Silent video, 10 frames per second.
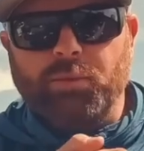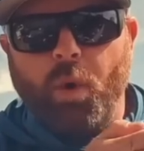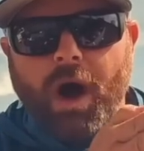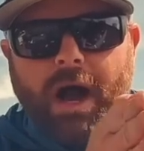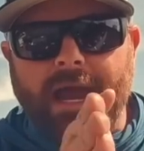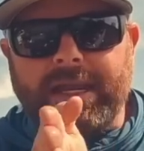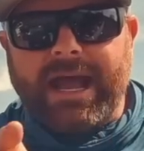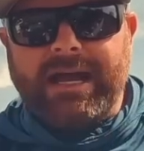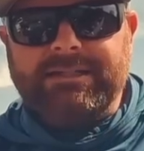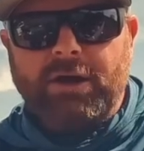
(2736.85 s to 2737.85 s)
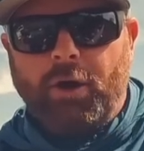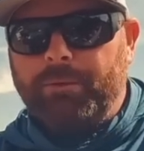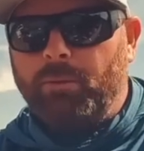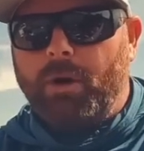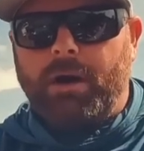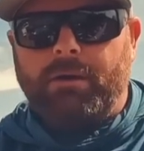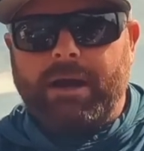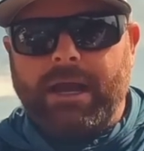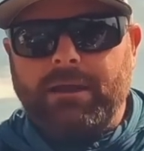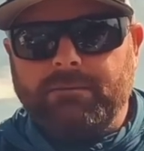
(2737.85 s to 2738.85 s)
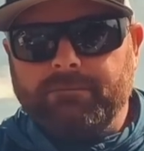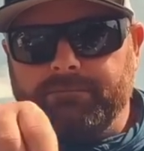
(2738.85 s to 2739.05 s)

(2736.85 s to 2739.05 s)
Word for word: wide as the open water, right?